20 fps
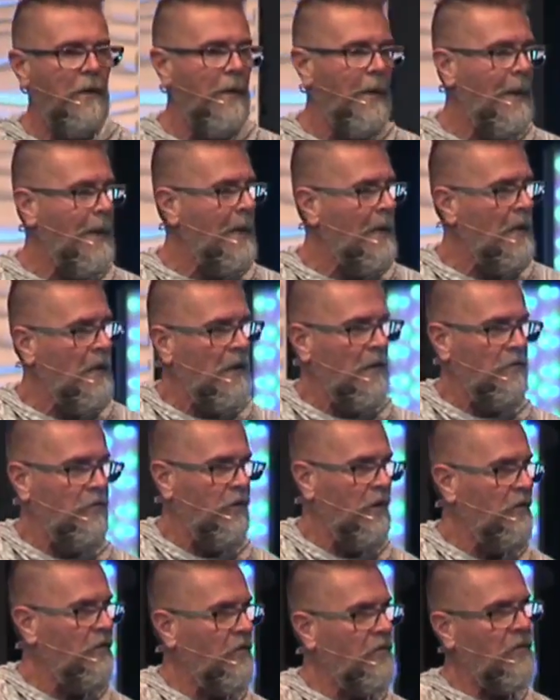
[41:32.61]
And, and
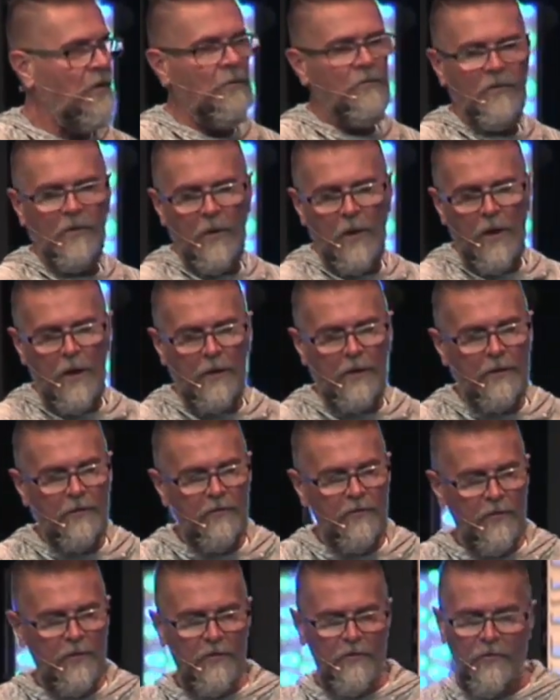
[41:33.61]
Jesus comes along
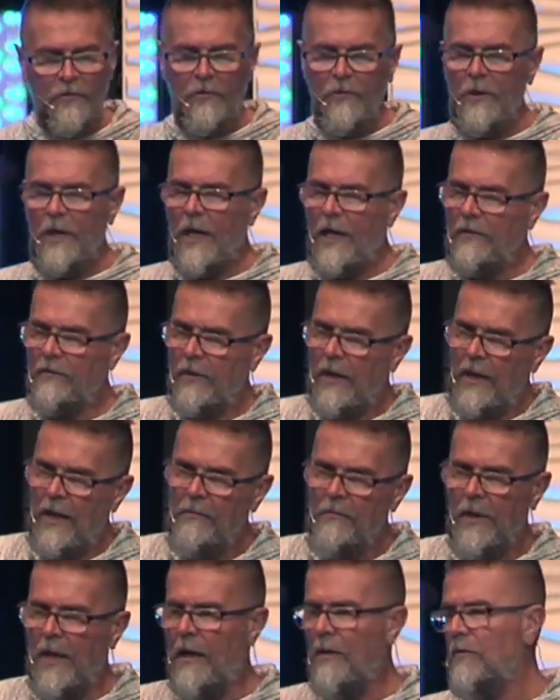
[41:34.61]
and says, You guys,
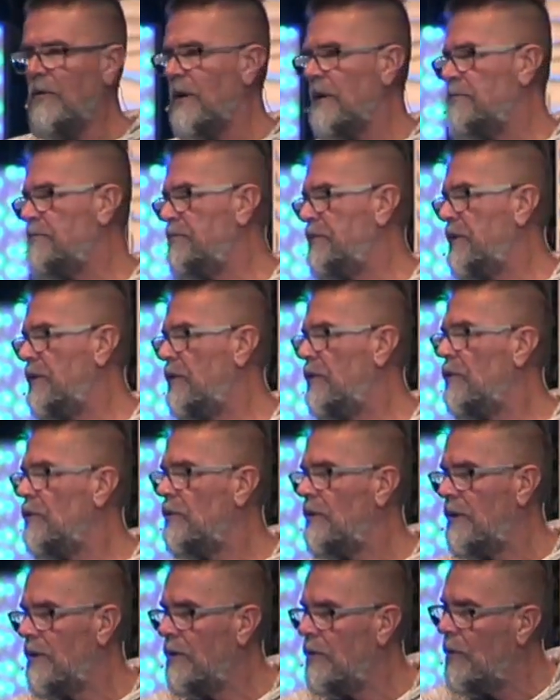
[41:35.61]
I, I want to
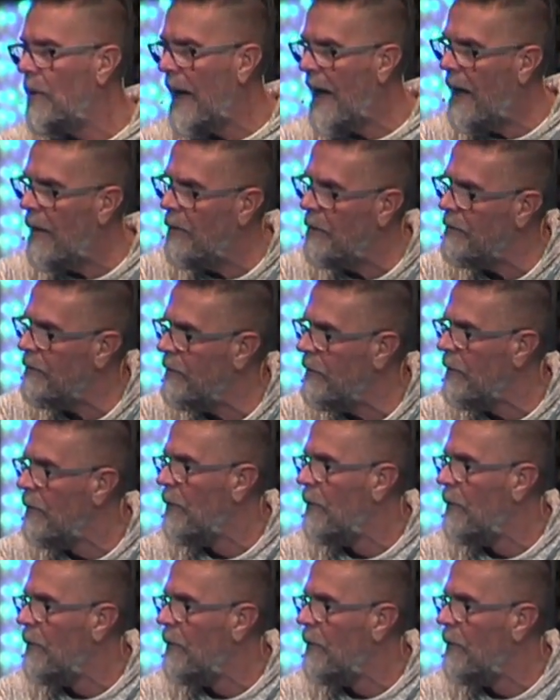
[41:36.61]
puke you out.